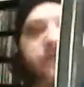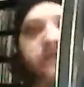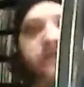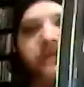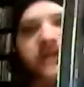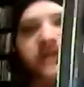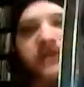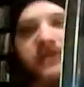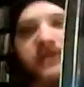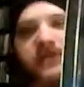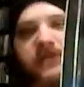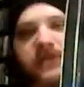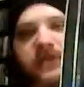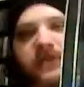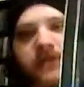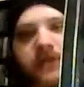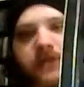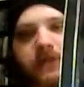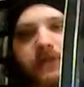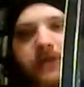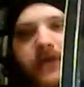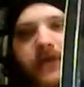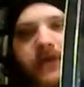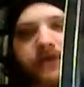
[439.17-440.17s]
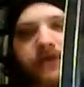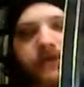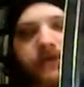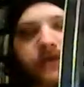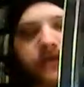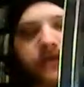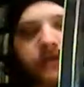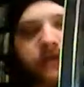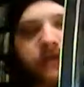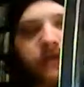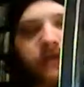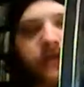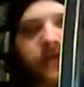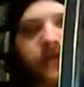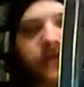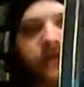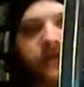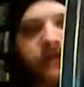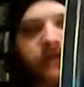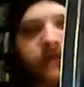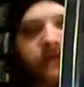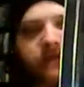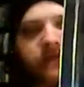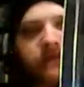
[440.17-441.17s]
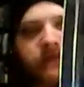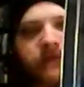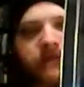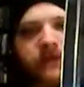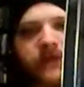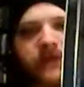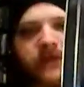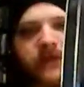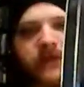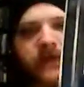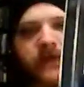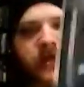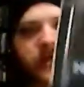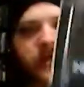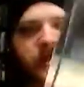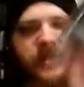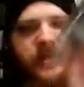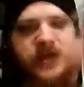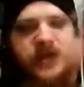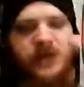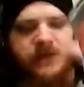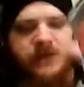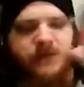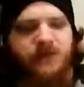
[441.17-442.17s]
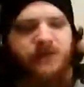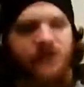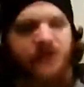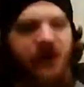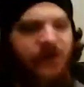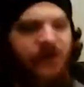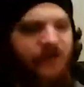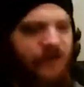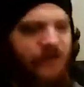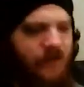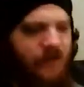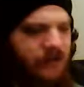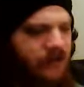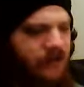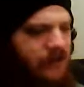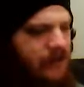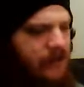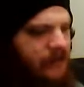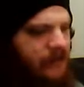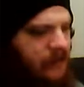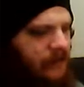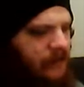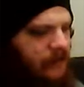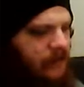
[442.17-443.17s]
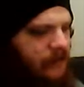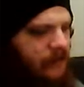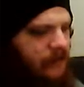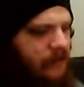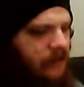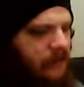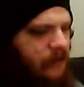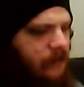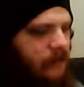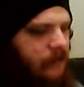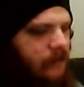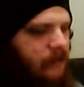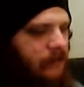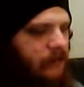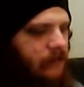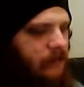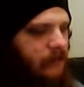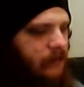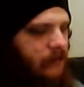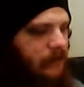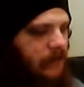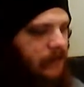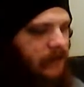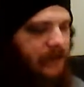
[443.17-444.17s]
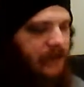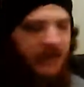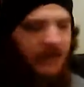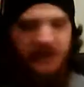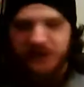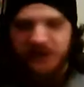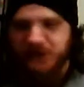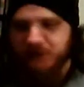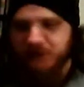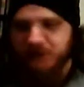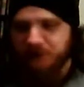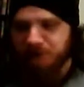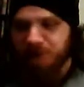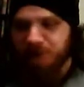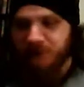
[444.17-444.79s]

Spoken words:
the Best Nickelback Volume 1. Whatever, I guess.